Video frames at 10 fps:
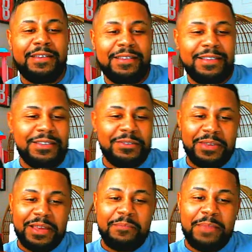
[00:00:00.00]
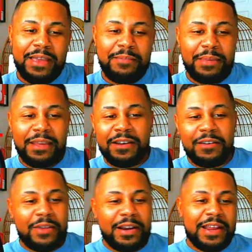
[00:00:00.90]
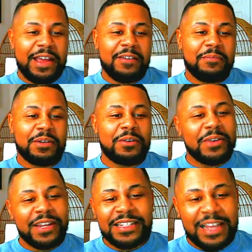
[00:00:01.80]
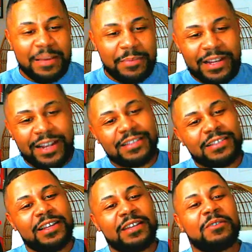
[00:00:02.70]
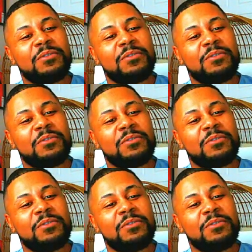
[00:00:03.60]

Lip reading: This dude getting beat up right now. But going against Tampa, like I said, going